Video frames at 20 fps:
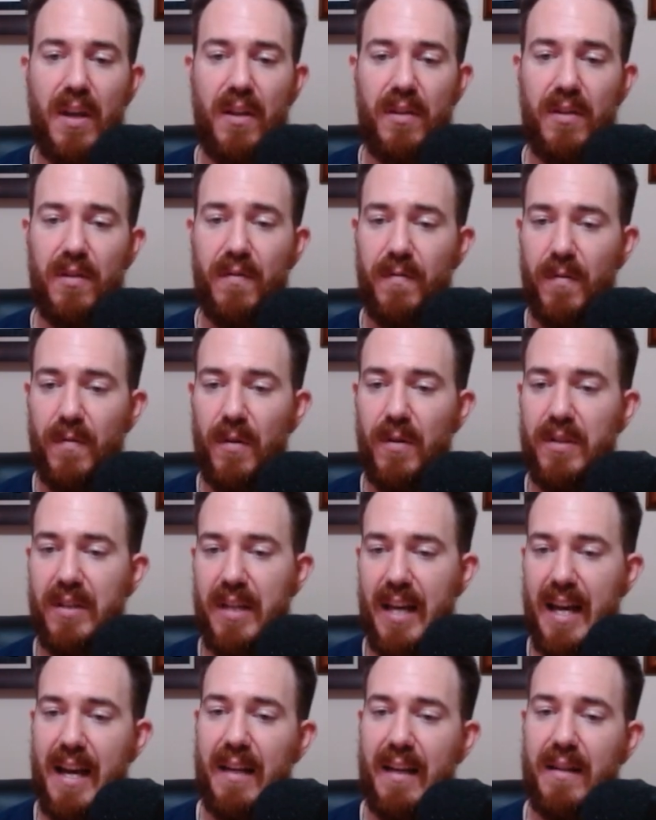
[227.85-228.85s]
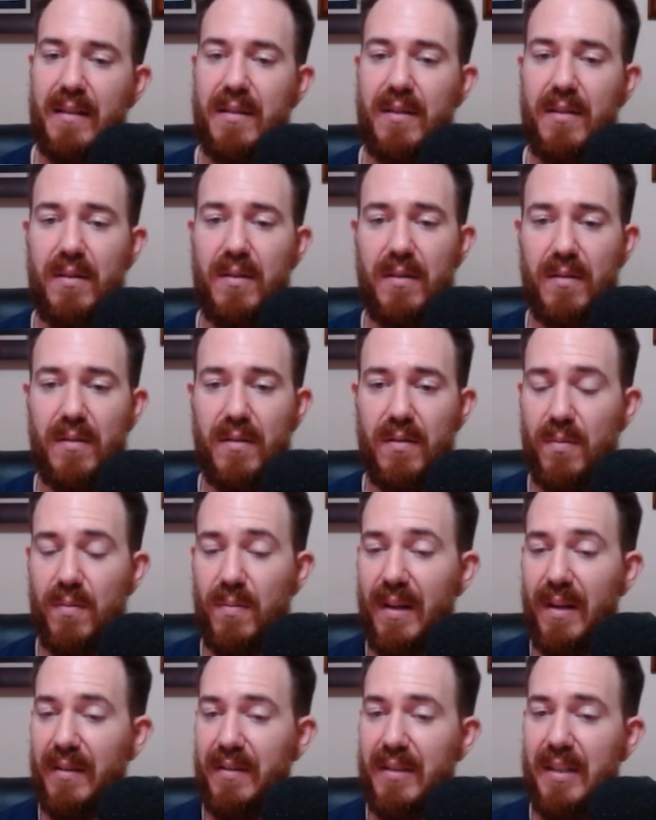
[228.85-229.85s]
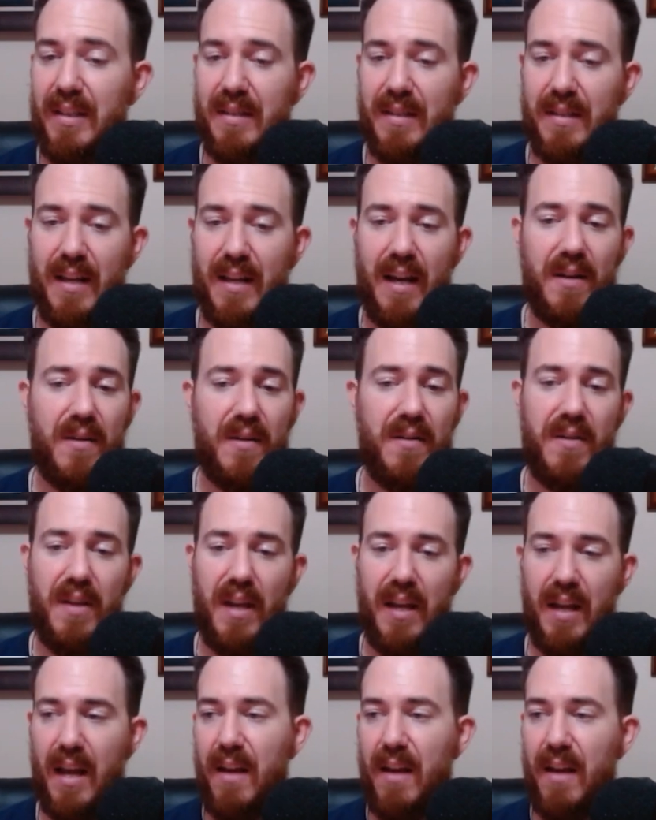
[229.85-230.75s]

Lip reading: The first act, throughout the entire thing,